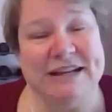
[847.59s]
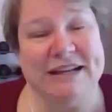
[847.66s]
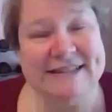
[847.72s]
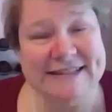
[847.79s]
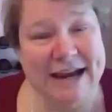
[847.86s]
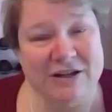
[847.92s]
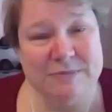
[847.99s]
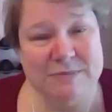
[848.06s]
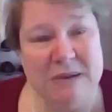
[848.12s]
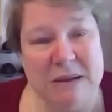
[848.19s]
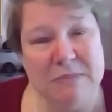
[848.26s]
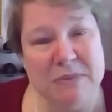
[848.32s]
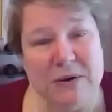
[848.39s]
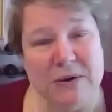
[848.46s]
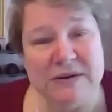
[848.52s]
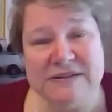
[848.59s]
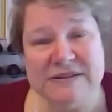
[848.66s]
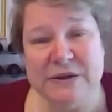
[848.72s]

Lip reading: it scares people.